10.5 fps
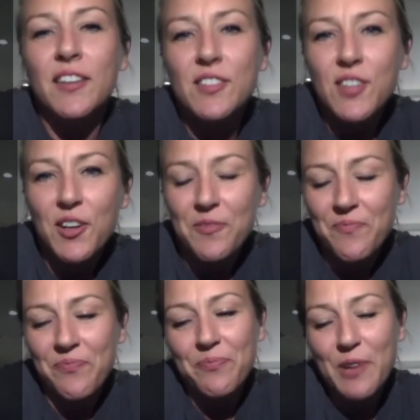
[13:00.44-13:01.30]
So,
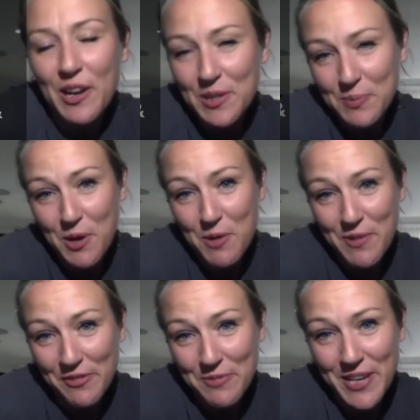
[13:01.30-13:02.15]
proudest
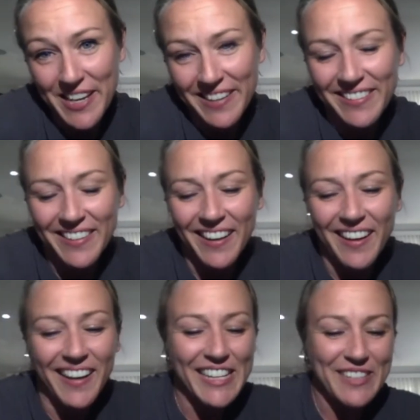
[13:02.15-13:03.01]
moment for me,
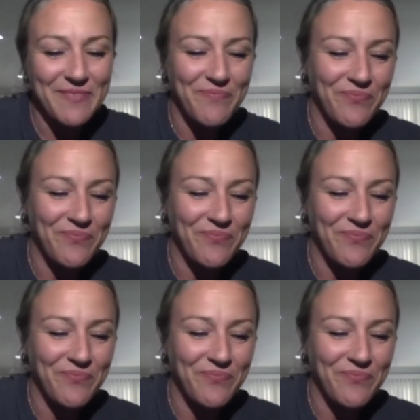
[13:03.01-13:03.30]
I